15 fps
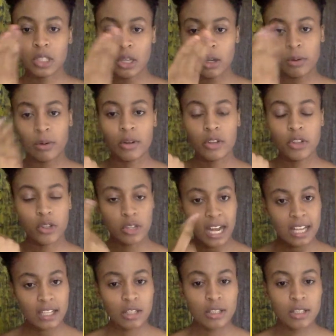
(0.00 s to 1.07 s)
So you could
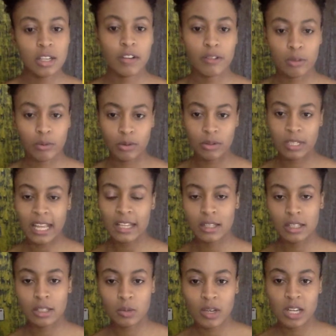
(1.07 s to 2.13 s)
ask yourself like
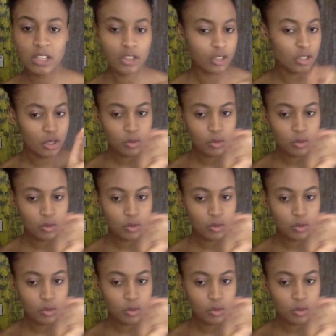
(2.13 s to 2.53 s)
this question.